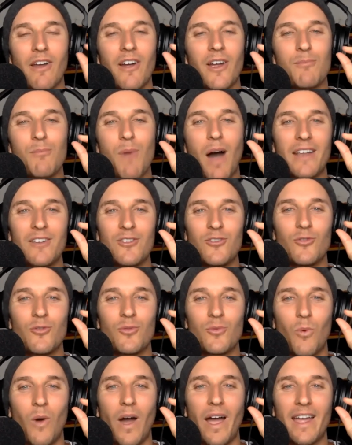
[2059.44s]

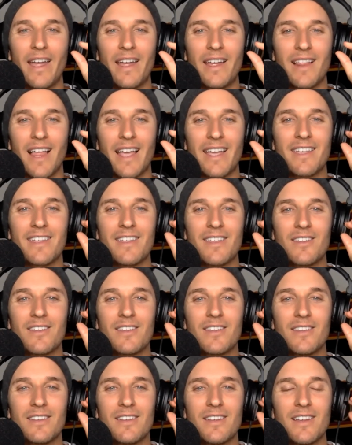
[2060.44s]
minute way. Like
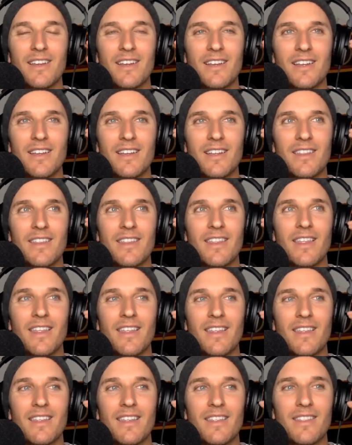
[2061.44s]

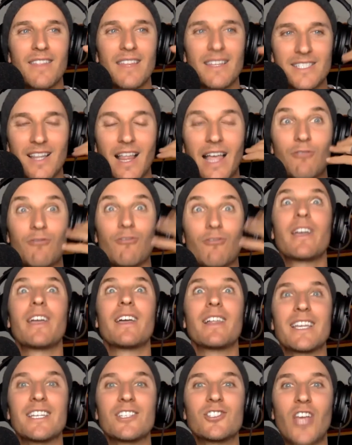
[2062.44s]
there's like
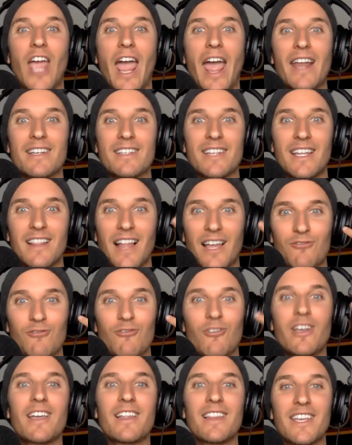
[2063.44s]
really chanting, like
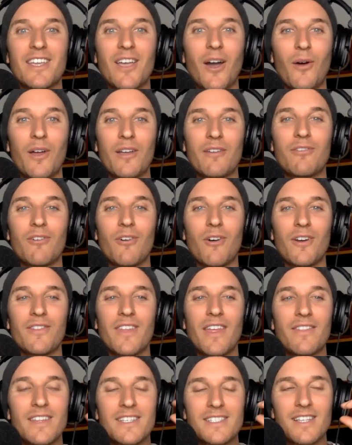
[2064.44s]
really going for it.
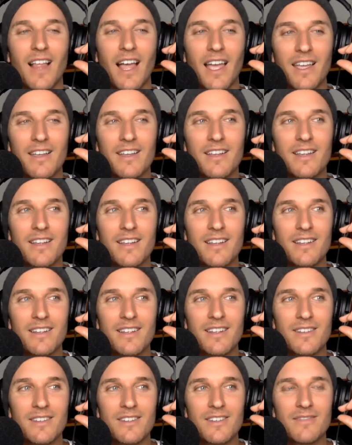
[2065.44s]
Then there's like
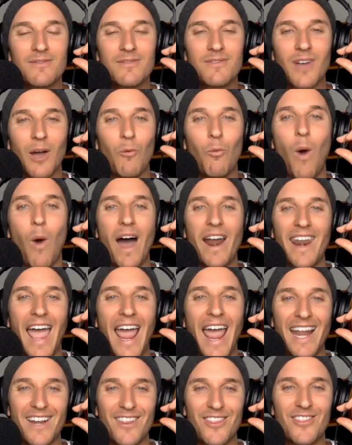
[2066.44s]
a
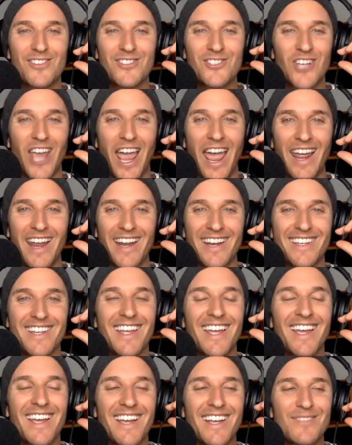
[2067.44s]
1/8 chant.
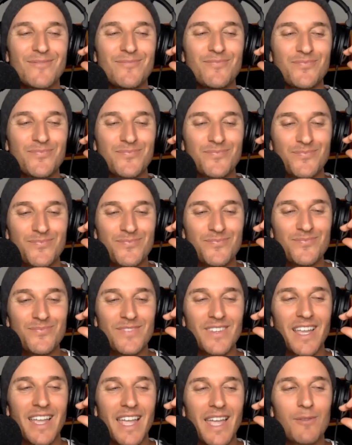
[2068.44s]

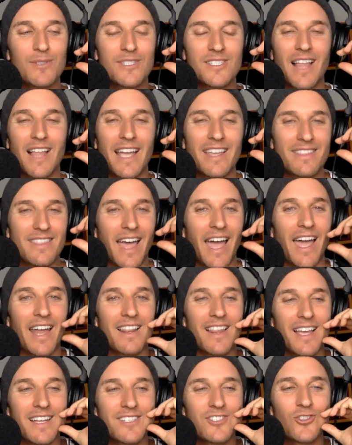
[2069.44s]
It was like
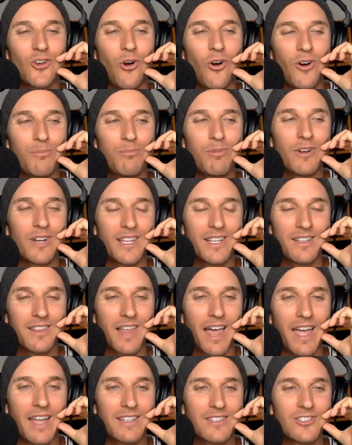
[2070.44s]
that, like jaw pretty
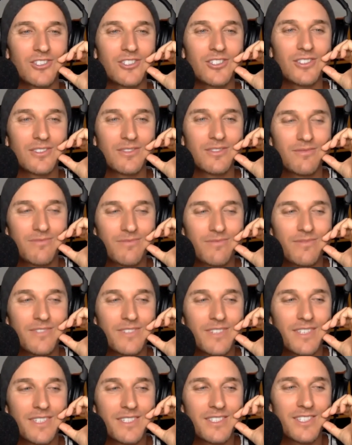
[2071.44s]
clenched,
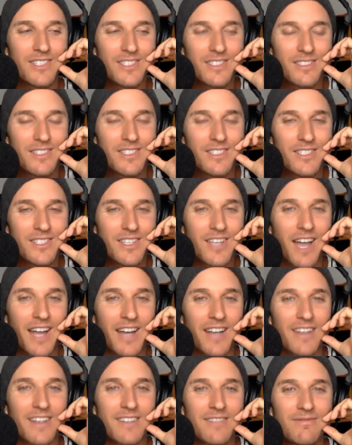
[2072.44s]
just
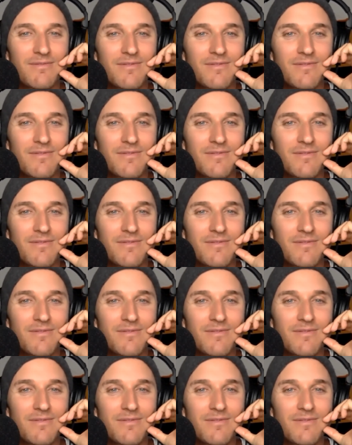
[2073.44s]
kind of